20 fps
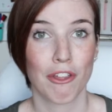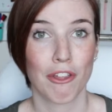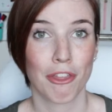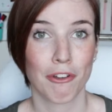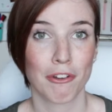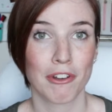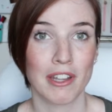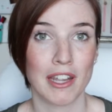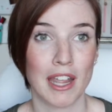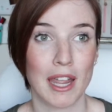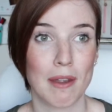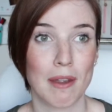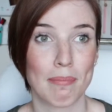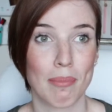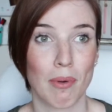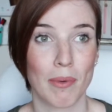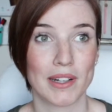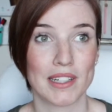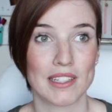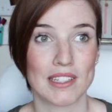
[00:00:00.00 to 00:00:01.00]

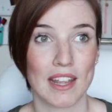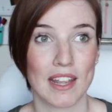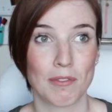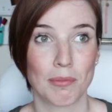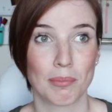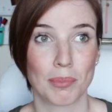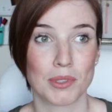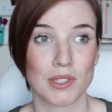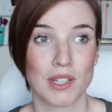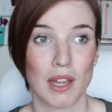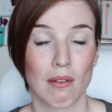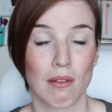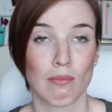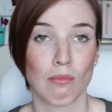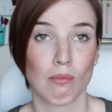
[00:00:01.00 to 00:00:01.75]
38.7%